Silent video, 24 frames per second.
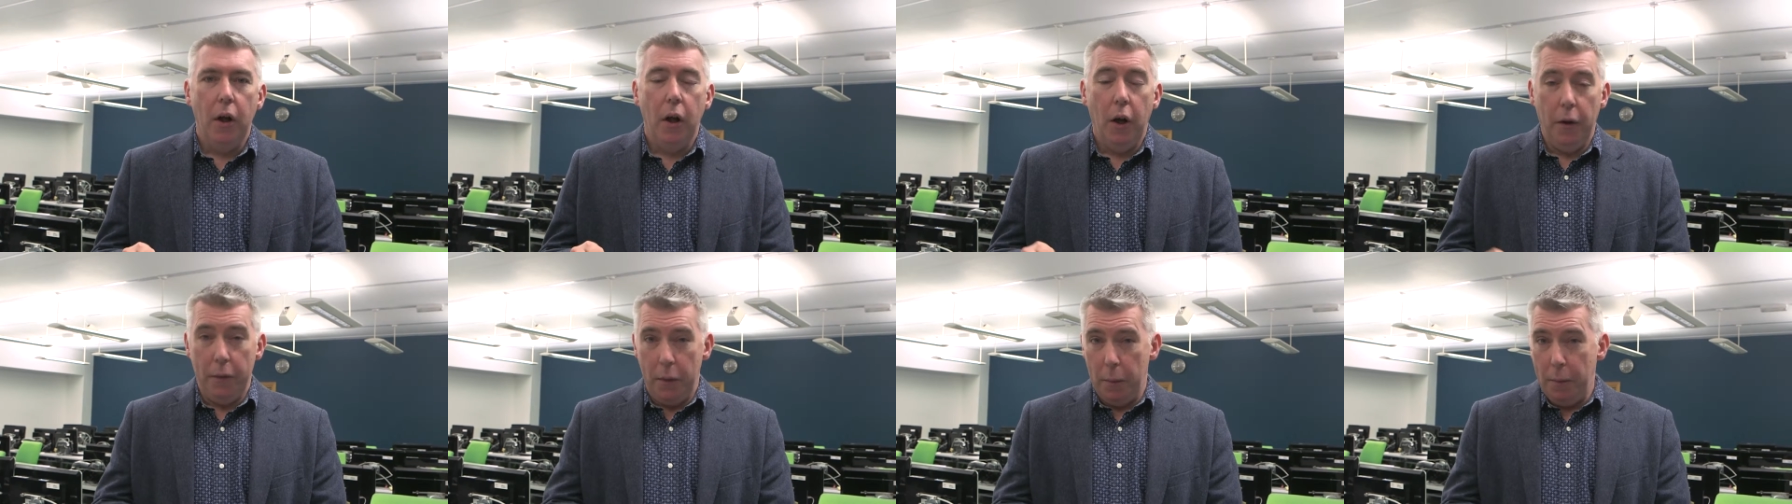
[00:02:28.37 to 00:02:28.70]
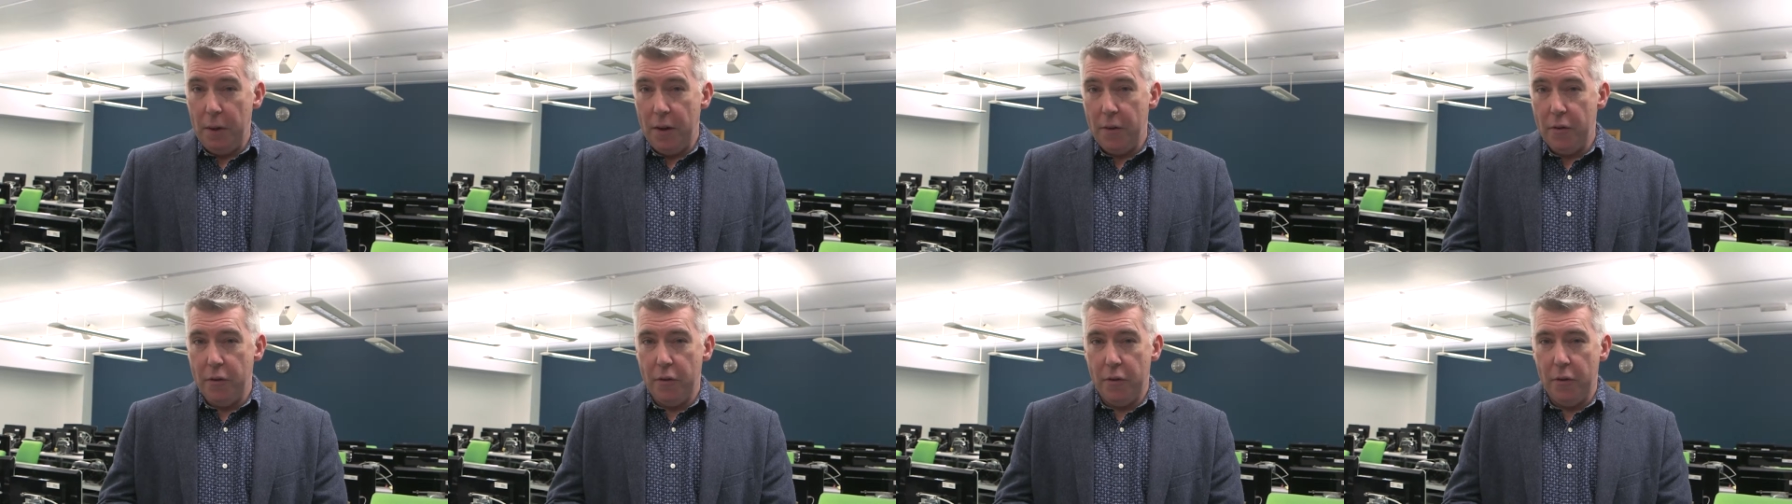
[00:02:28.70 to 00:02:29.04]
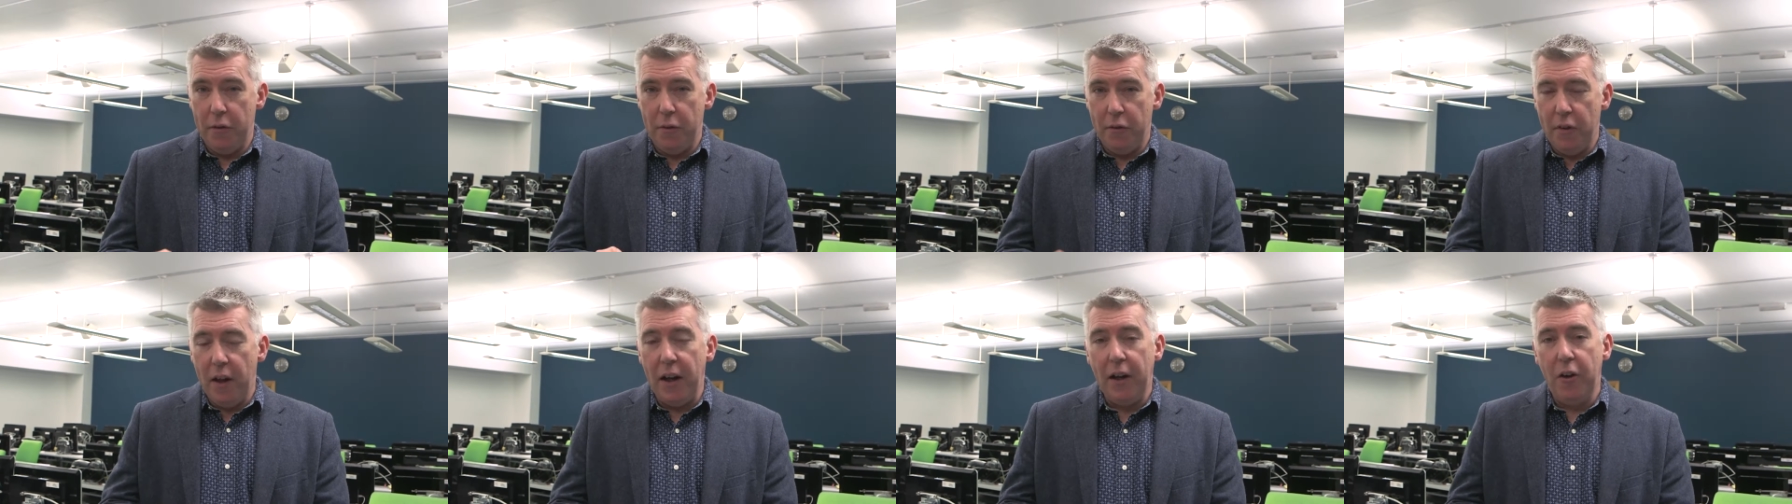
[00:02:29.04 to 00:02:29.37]
on the basis
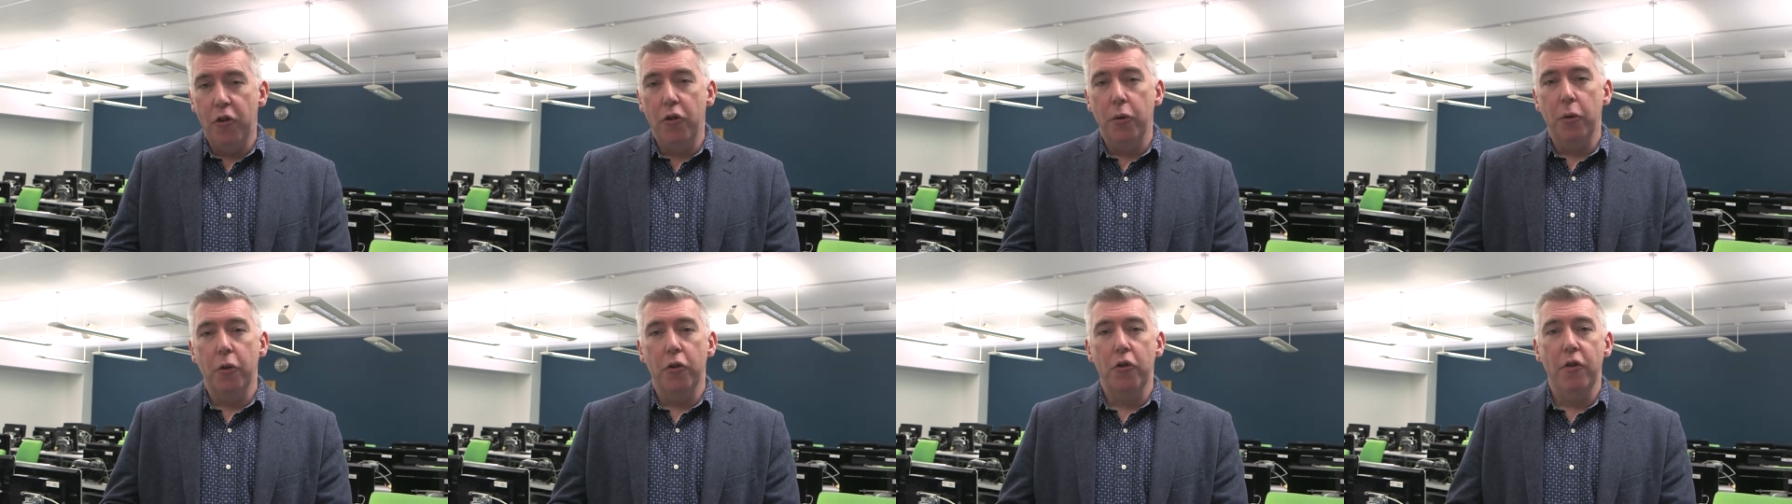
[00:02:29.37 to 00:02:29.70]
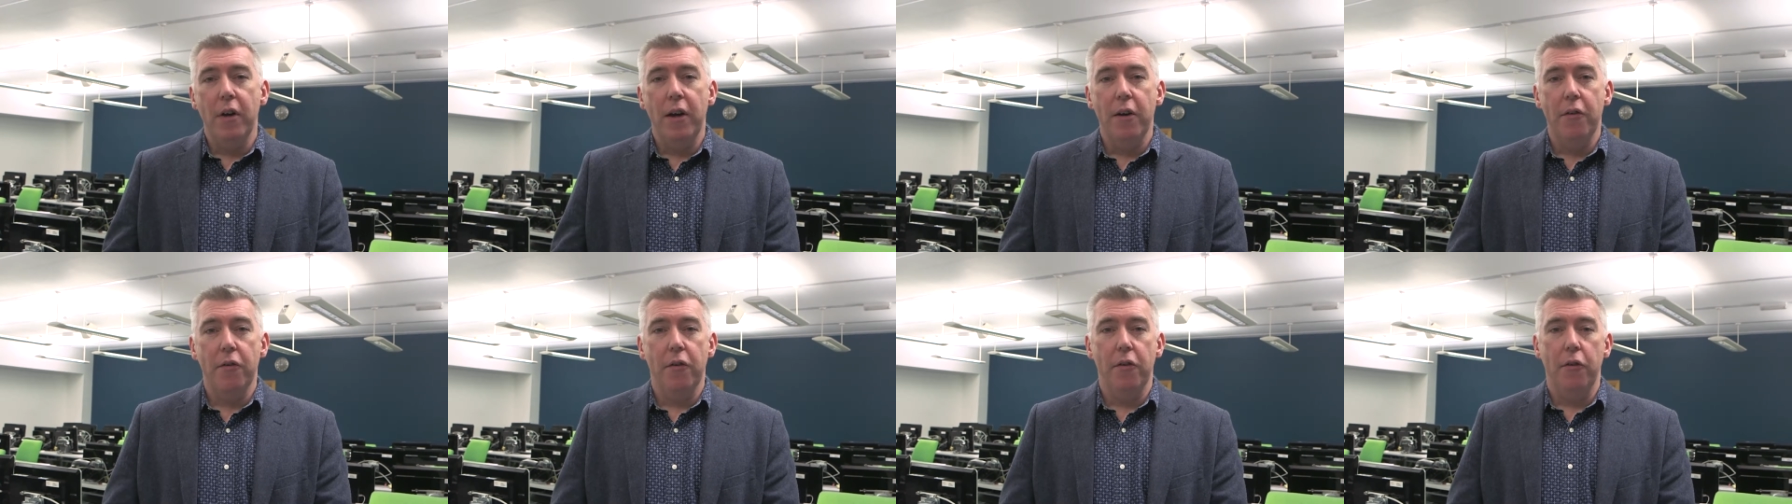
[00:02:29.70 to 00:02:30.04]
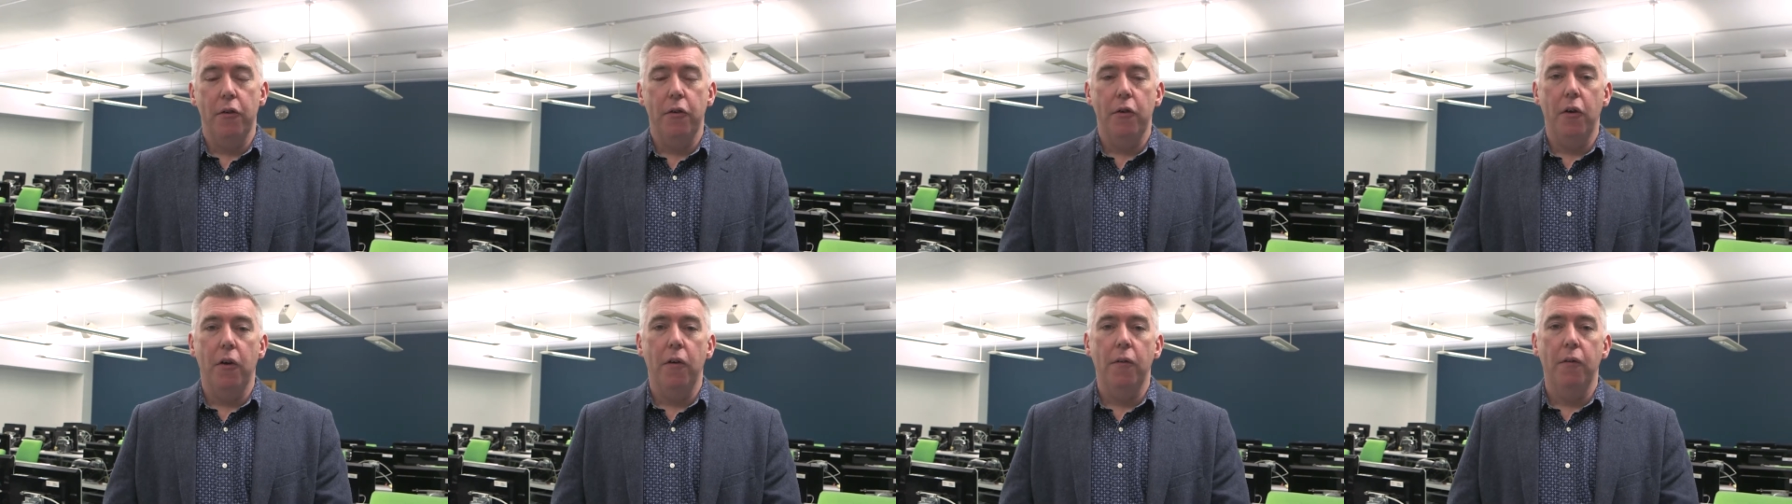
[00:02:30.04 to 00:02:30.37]
of textual
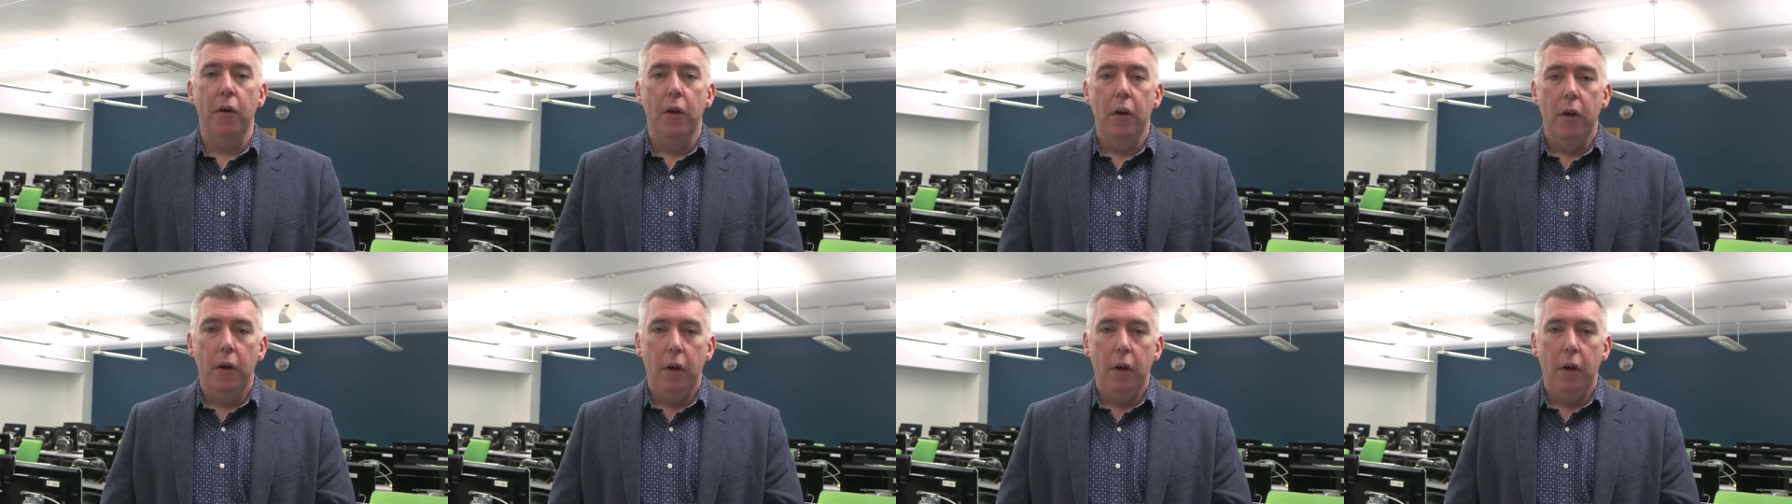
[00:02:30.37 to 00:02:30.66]
traces of